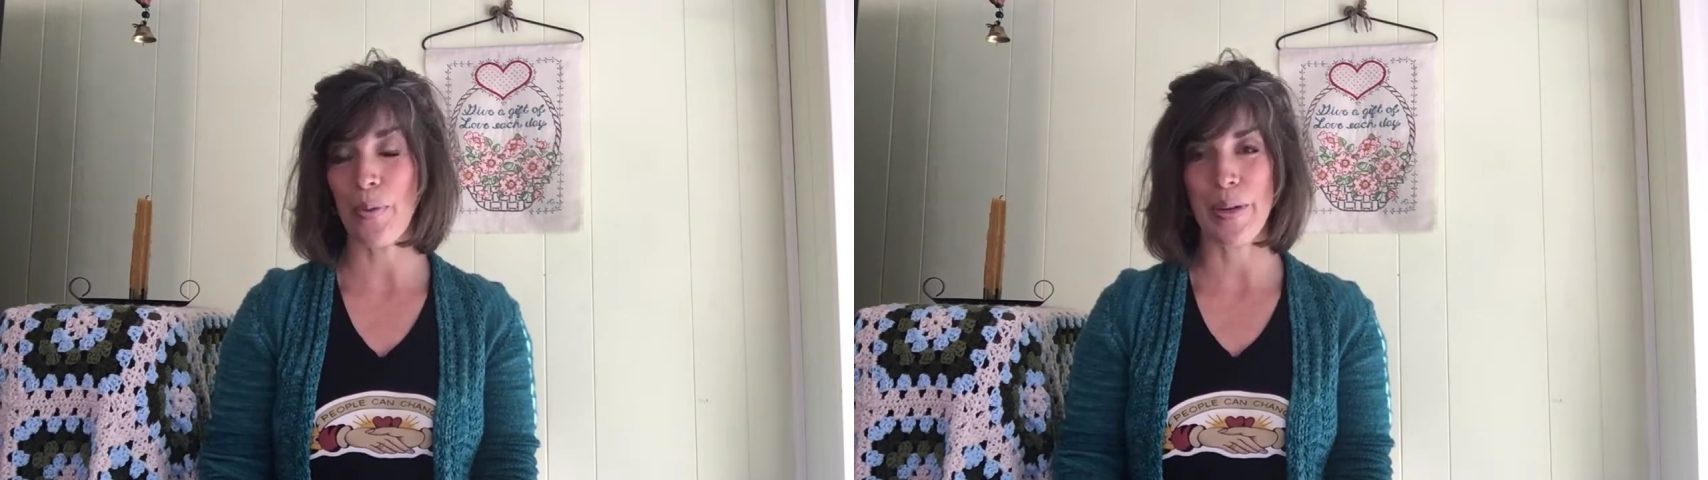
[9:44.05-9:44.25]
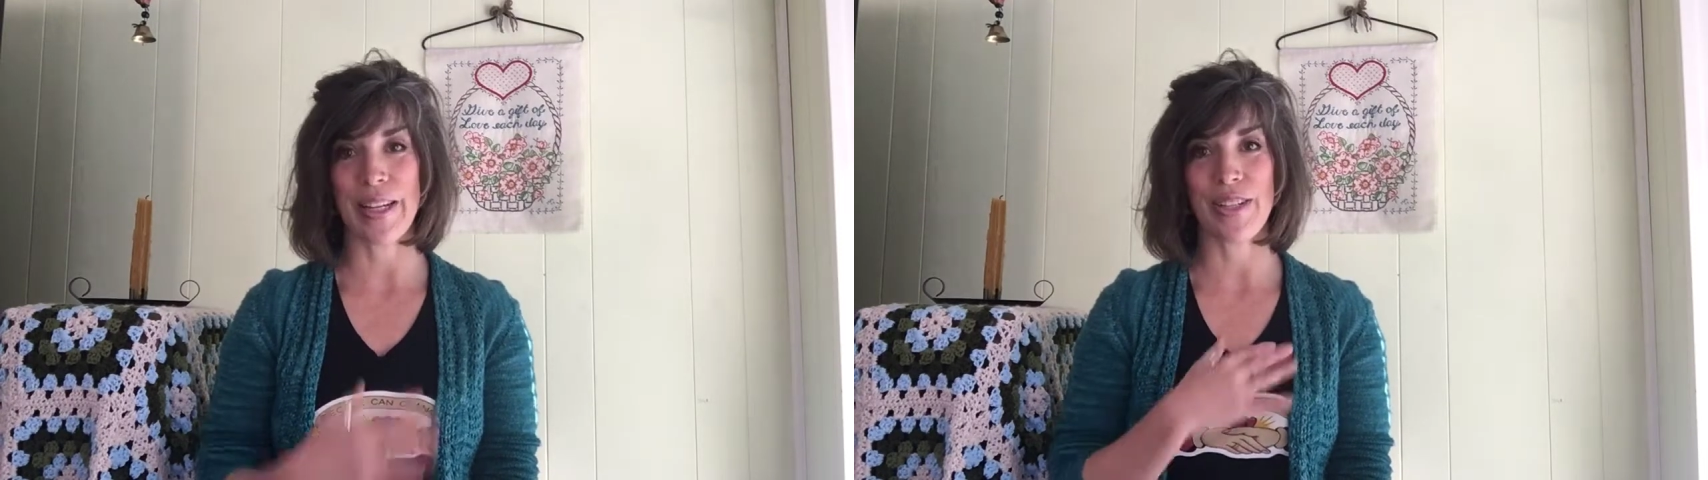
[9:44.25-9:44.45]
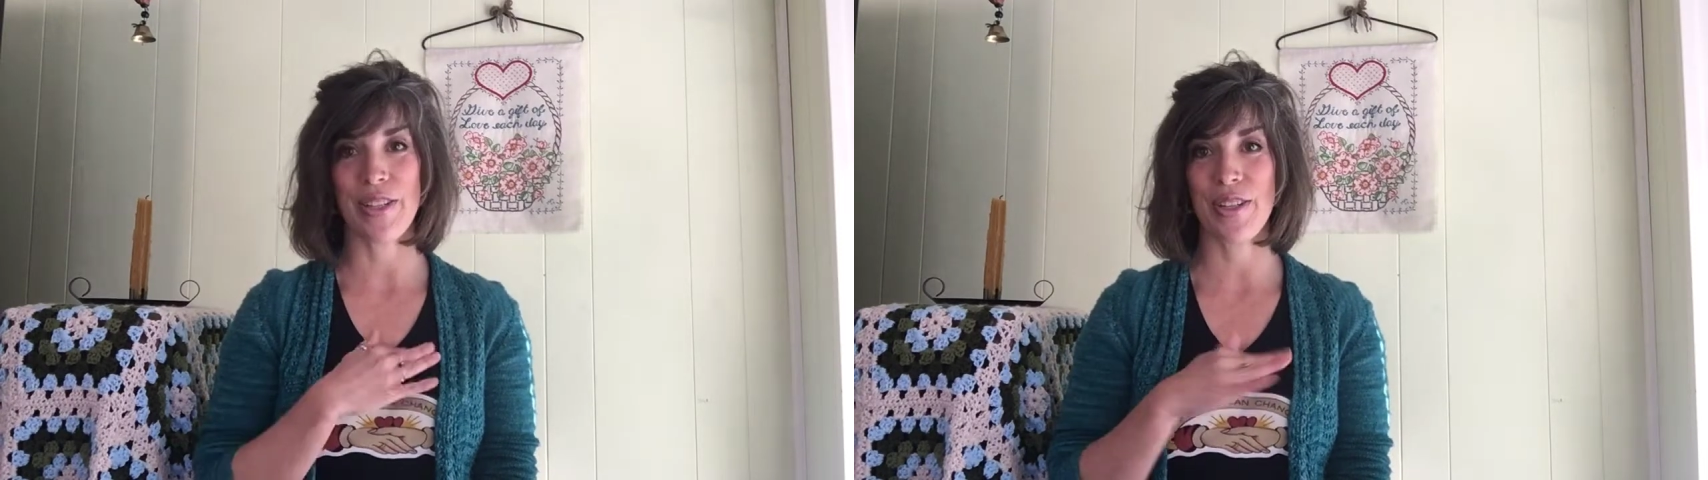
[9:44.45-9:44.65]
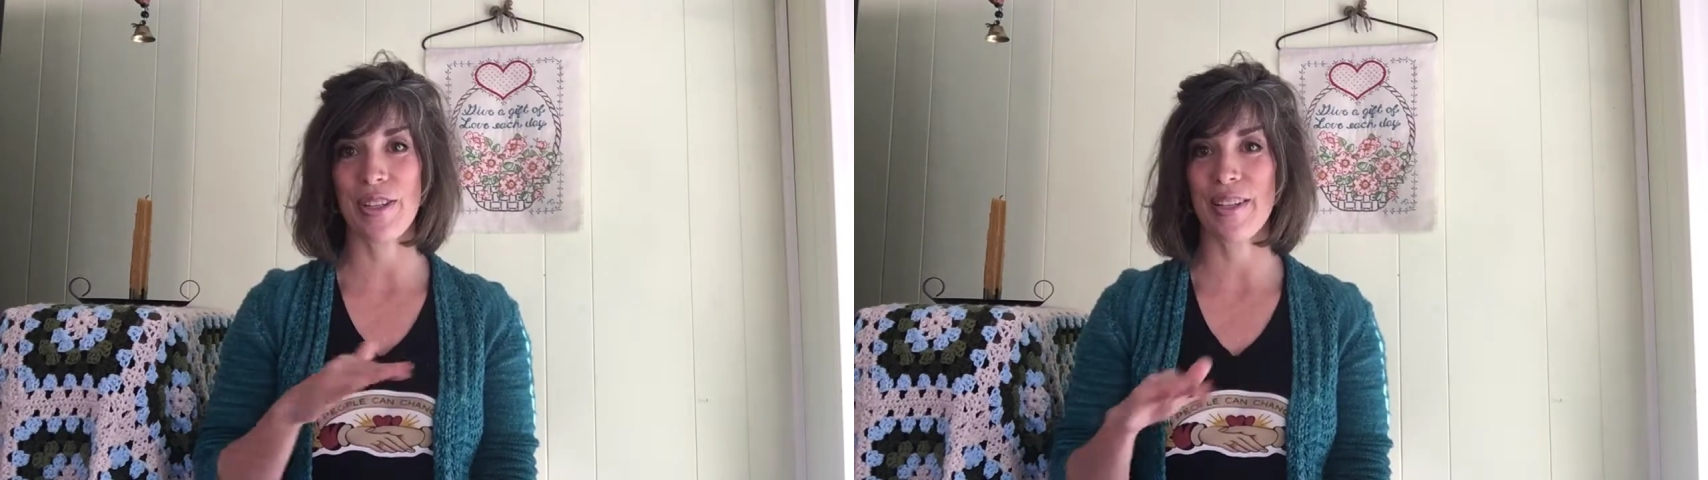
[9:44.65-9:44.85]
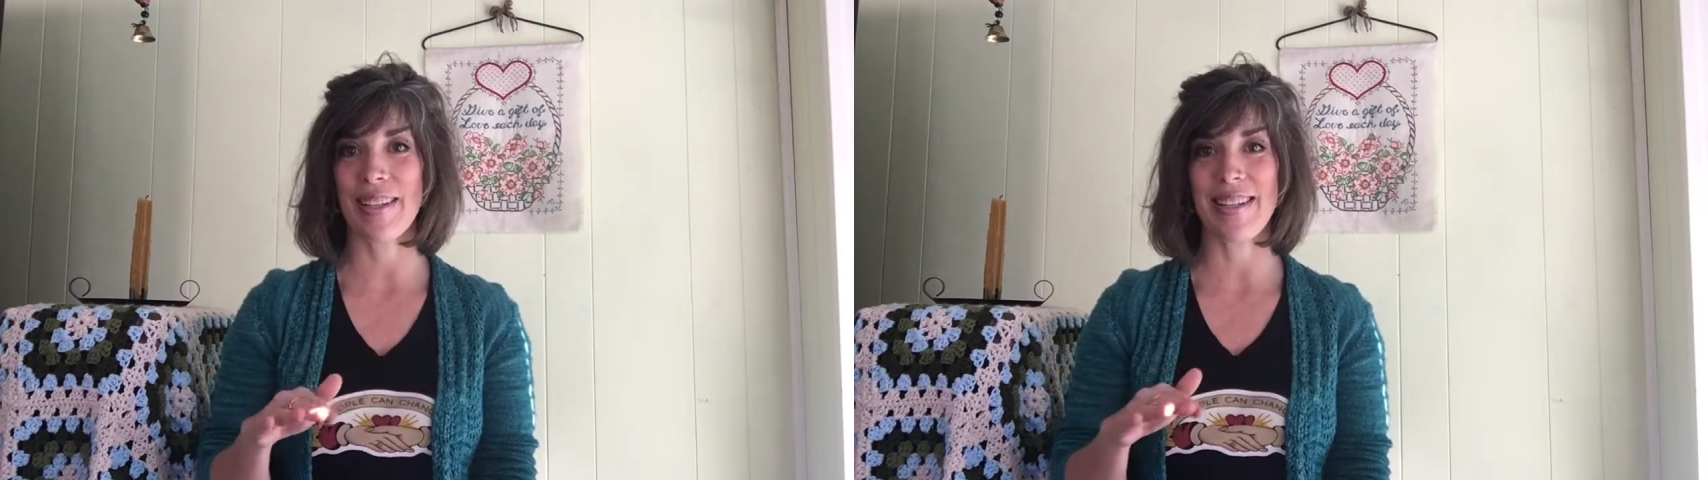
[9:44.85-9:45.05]
which
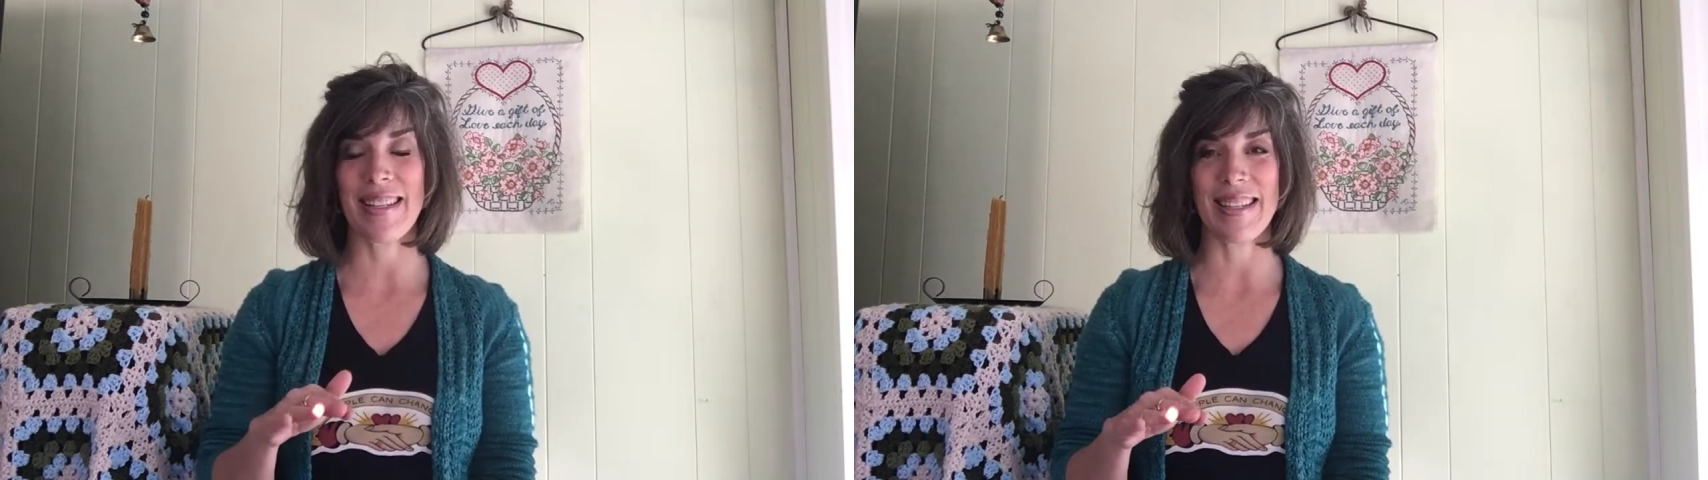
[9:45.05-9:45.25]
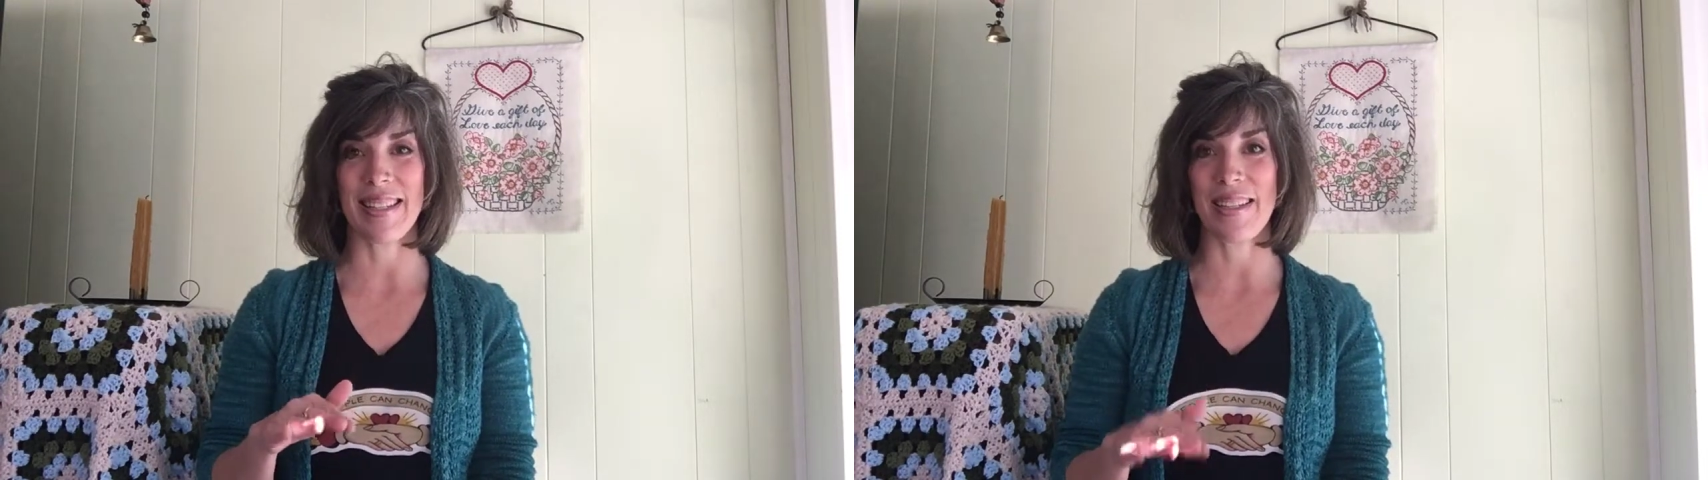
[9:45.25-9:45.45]
is